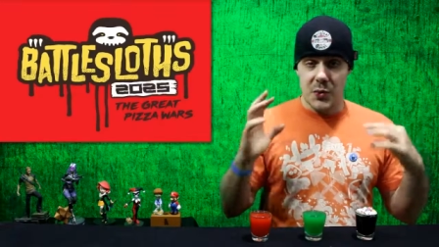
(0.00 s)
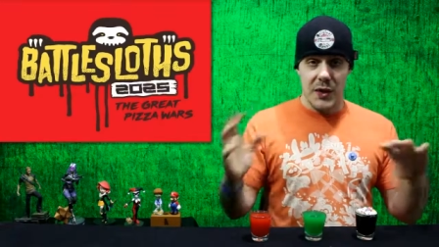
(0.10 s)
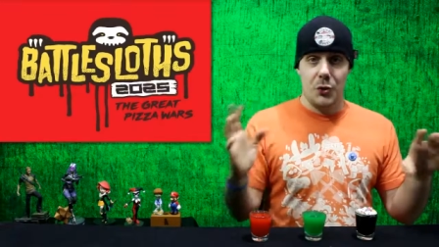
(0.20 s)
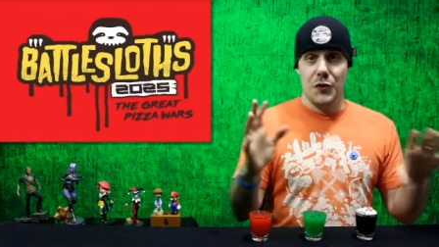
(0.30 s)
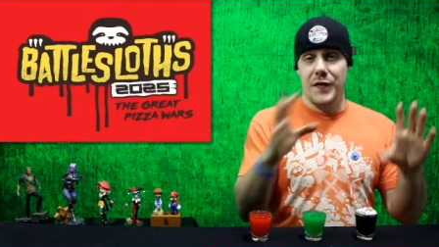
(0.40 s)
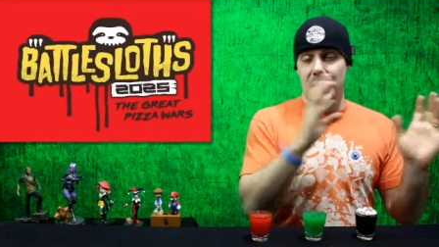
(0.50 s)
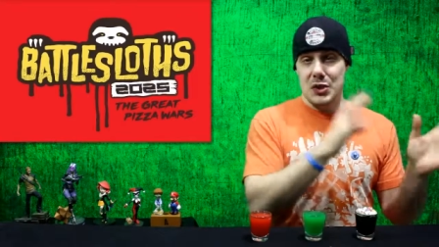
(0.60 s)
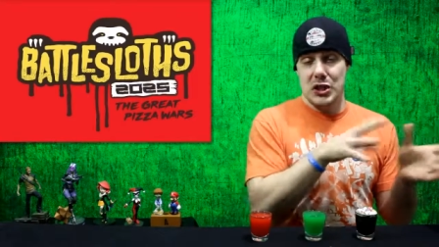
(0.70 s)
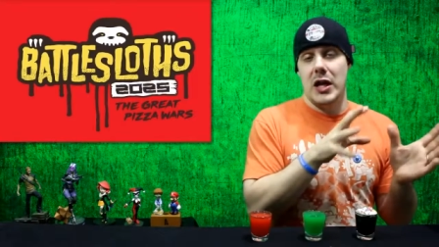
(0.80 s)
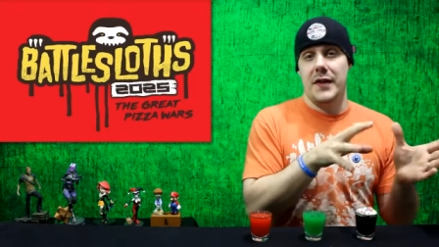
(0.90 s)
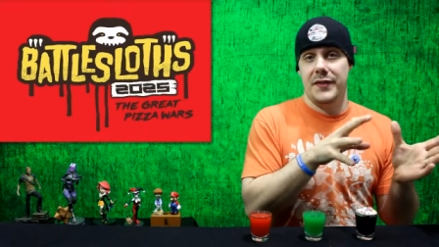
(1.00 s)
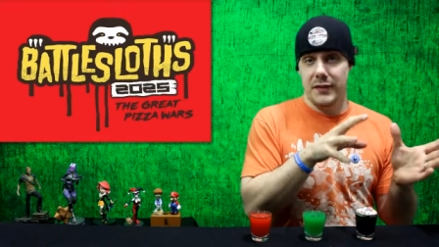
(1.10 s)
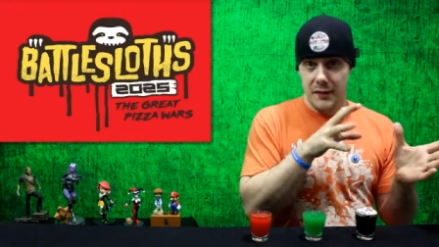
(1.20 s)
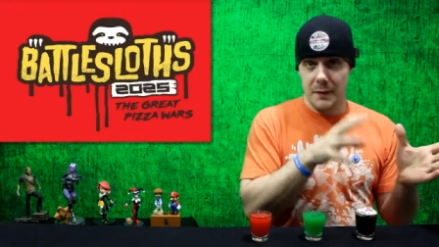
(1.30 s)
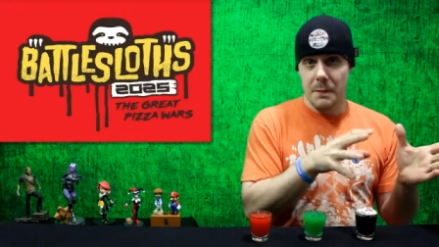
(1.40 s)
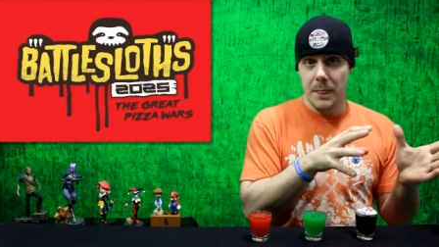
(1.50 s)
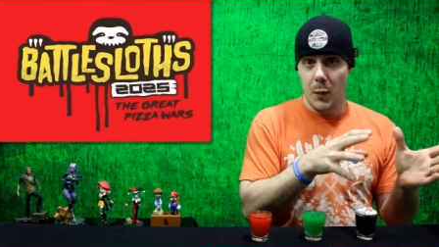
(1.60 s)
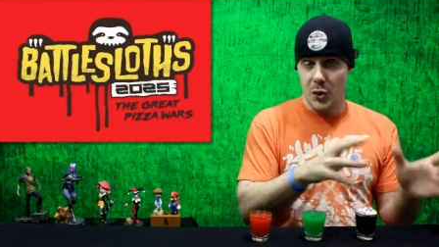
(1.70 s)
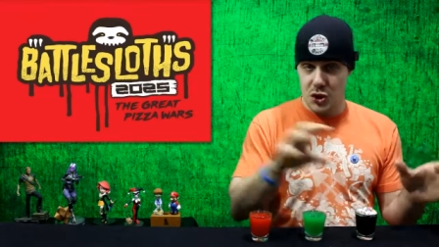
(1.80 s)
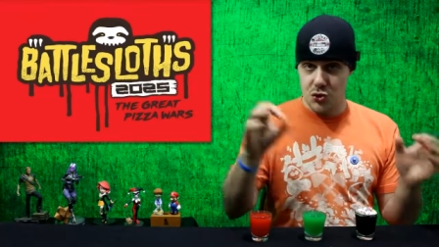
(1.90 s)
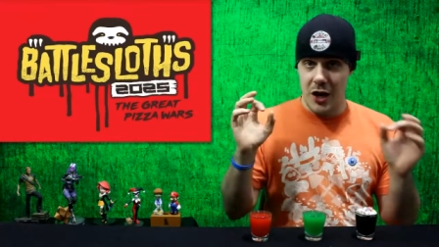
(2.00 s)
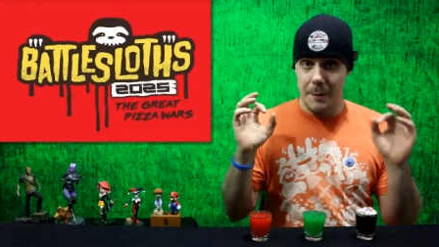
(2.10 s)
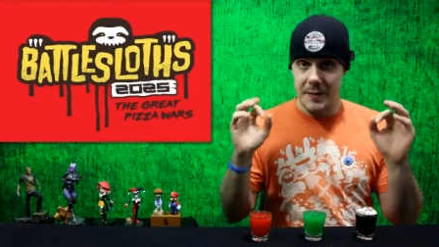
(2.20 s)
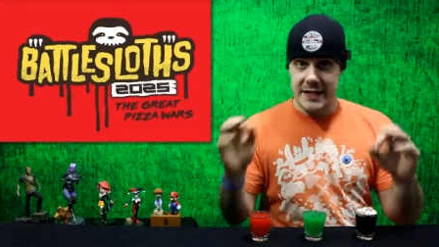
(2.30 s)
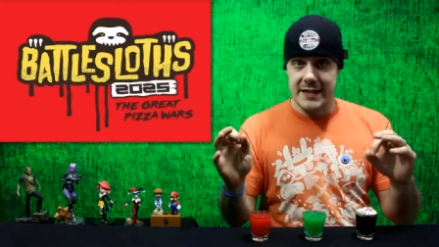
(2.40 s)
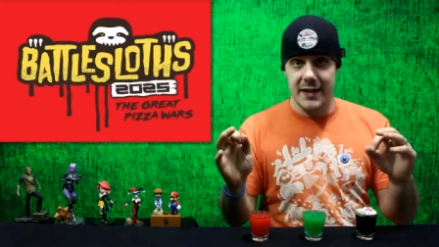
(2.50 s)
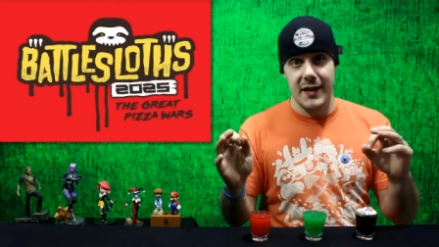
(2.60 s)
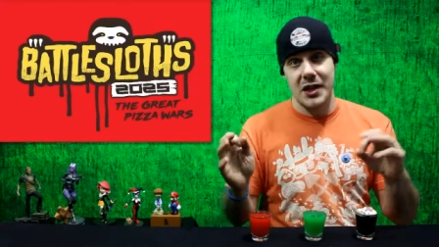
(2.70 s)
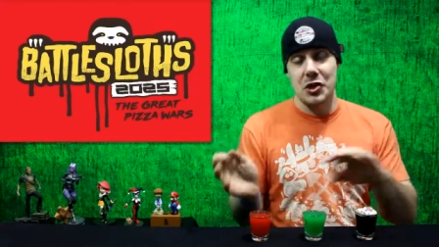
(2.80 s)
you kill your fellow sloths, which drop pizza.